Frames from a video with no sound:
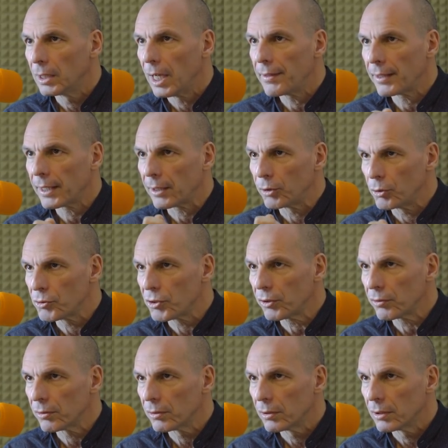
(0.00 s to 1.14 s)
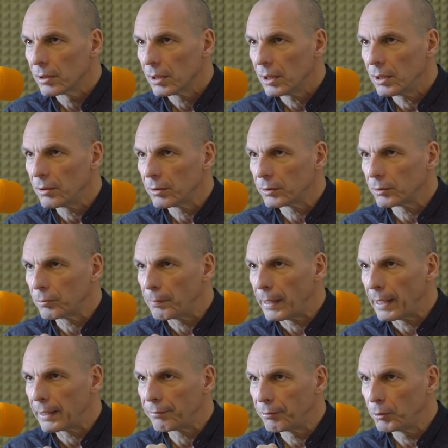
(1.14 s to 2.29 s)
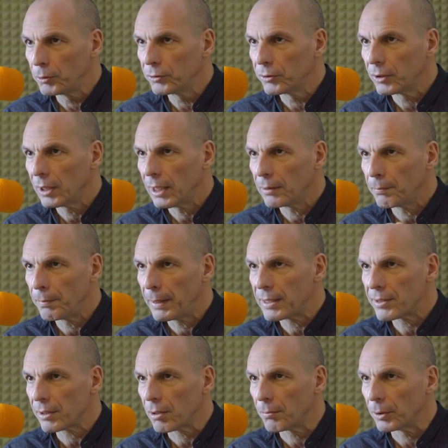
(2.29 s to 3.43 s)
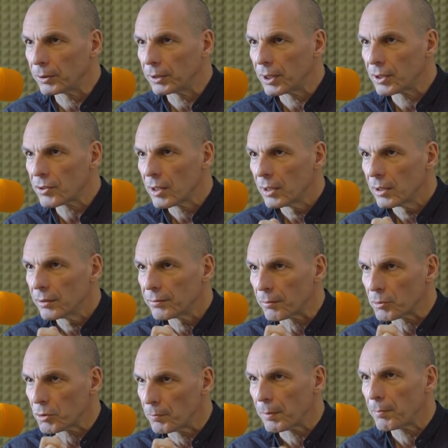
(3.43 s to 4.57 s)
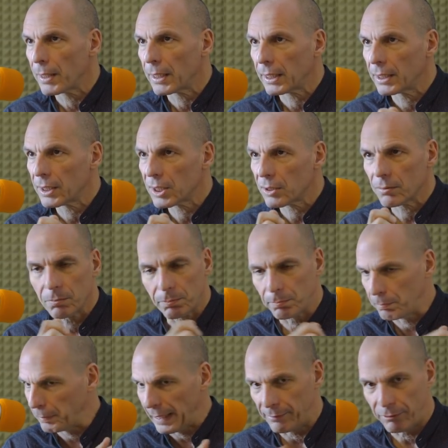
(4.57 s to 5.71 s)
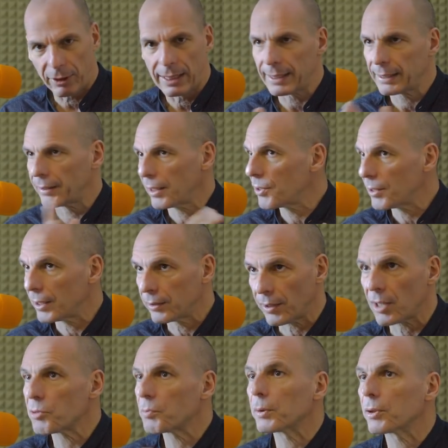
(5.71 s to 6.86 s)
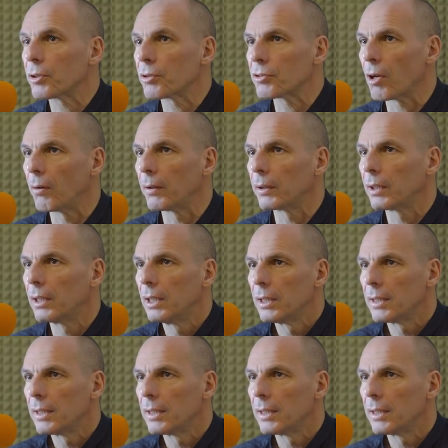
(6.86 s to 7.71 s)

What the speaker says: and they can use it in order to buy food and basic commodities from supermarkets, pay for electricity, transport, and so on.